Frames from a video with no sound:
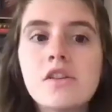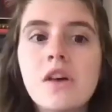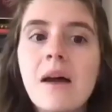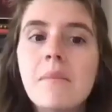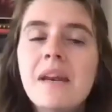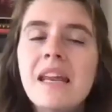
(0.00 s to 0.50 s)
So,
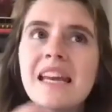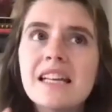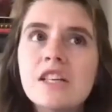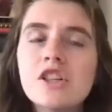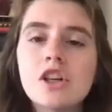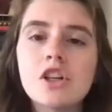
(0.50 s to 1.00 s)
how many
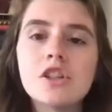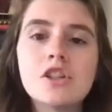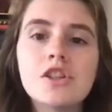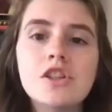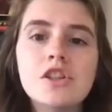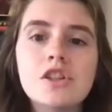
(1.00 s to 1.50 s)

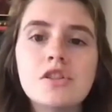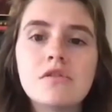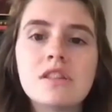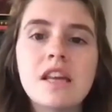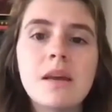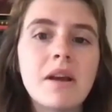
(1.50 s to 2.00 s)
interns
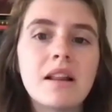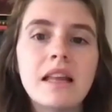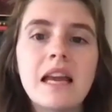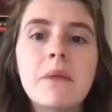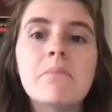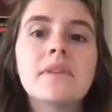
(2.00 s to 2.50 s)

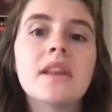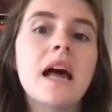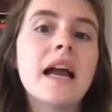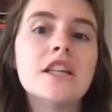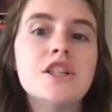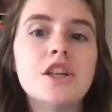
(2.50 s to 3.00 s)
typically
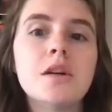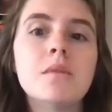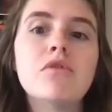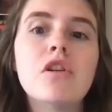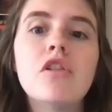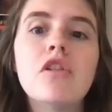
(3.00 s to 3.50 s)
apply to your
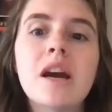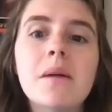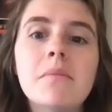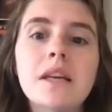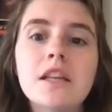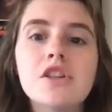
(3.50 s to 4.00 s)

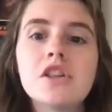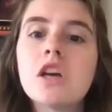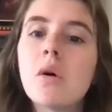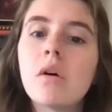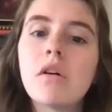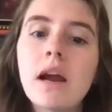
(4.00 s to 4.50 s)
program each
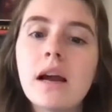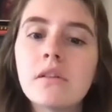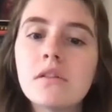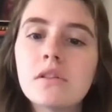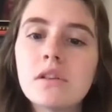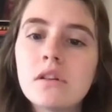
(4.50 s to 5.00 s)
go
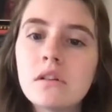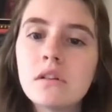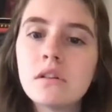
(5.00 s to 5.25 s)
around?